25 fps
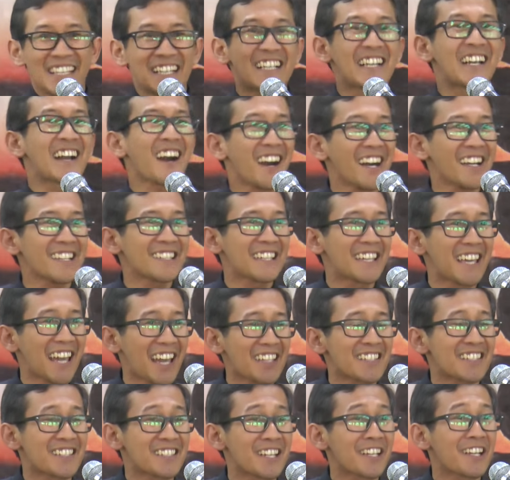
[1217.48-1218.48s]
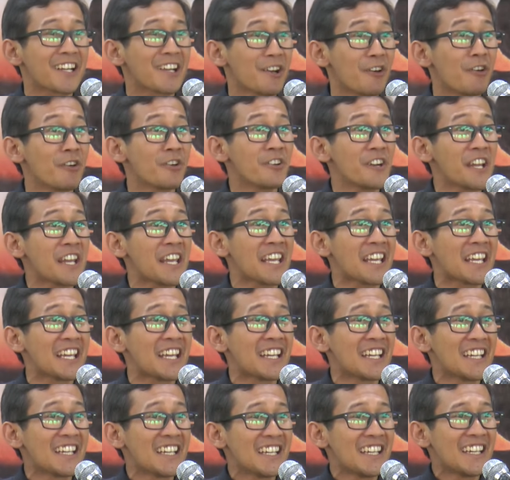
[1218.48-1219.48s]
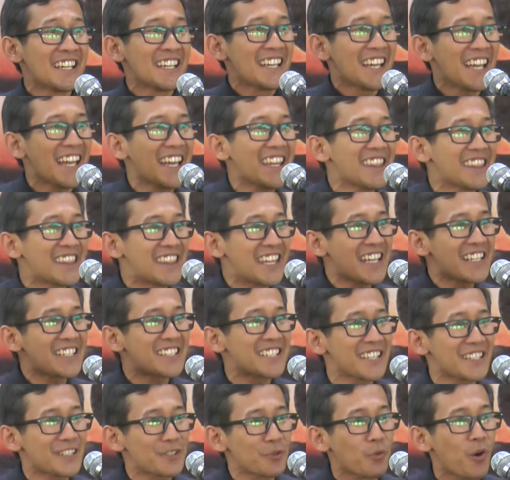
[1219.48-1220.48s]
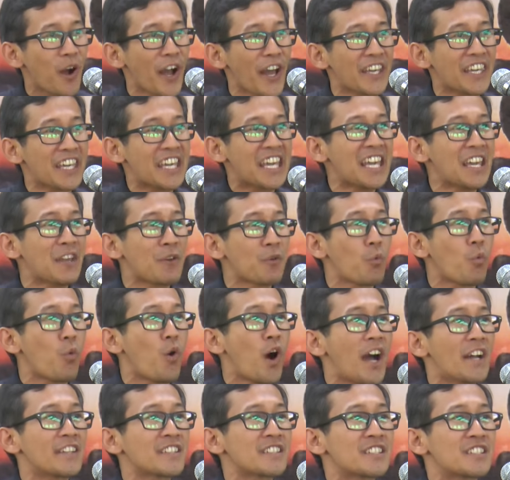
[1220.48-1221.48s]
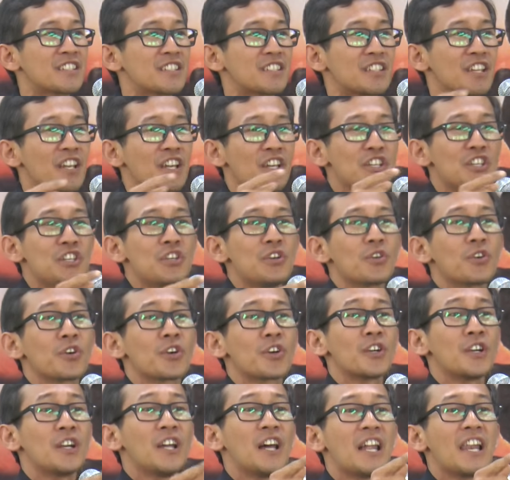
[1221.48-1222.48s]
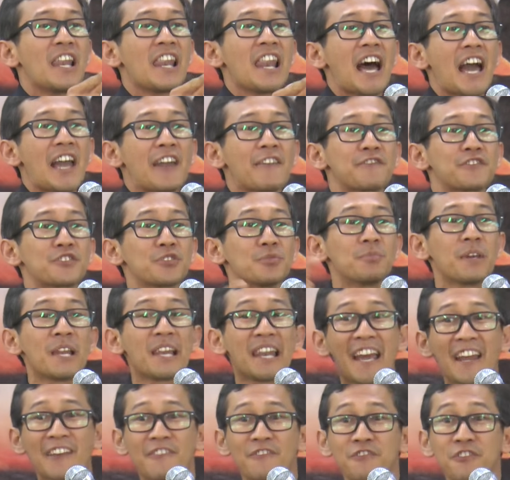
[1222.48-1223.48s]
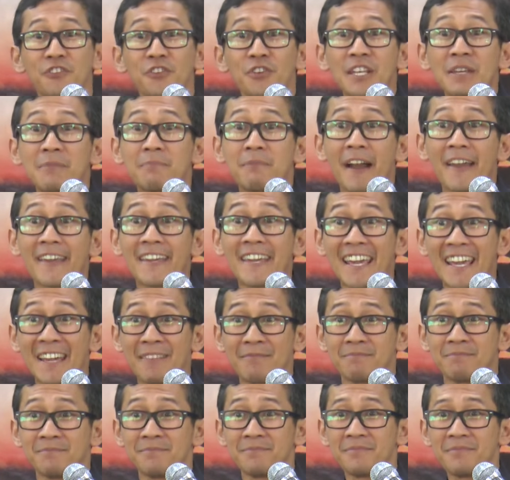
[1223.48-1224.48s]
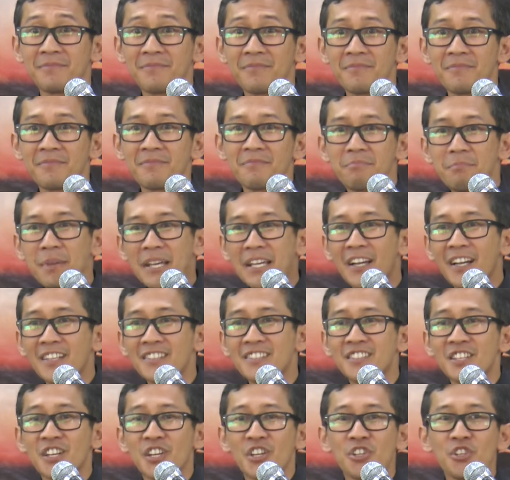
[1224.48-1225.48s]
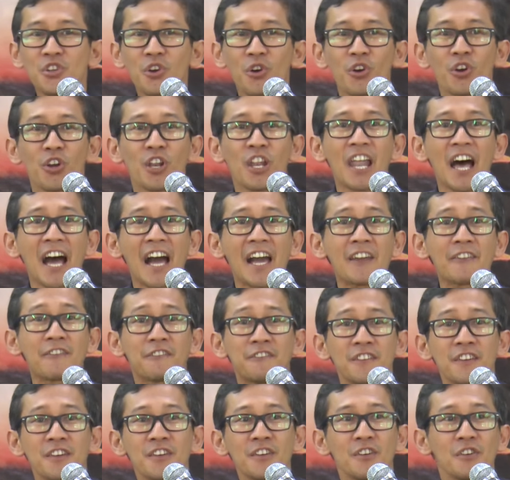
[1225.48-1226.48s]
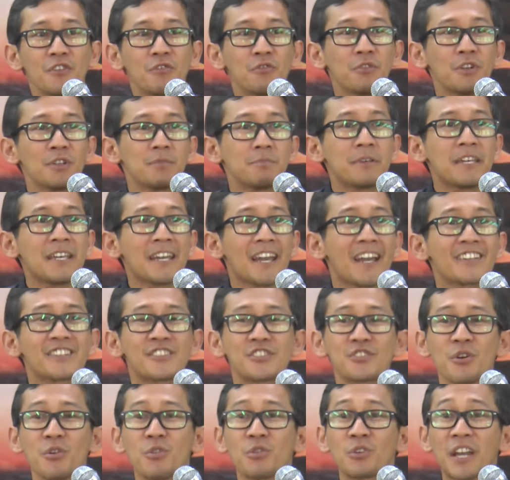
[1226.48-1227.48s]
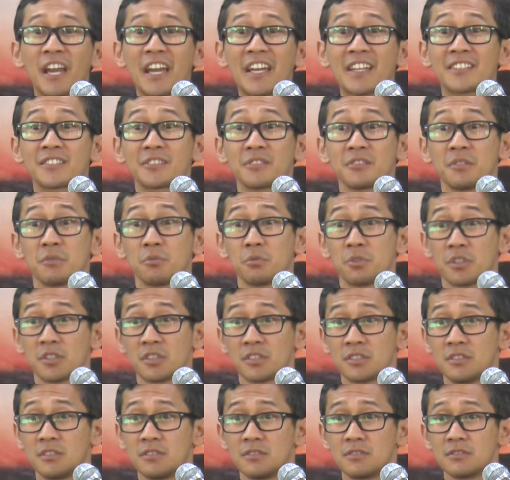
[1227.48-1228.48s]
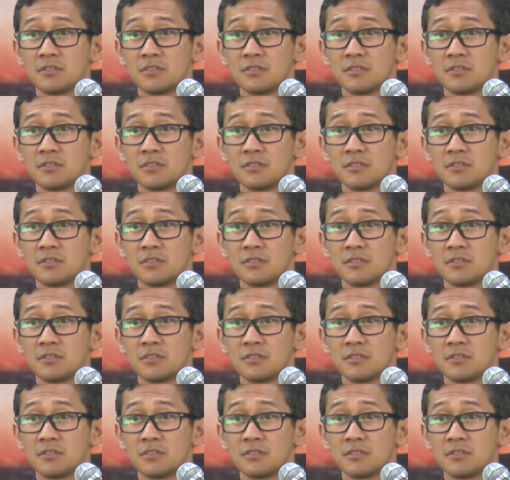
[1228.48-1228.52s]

God gets the glory. And this is why He wants your life to be led fully by Him. Because your life will be a showcase to the world.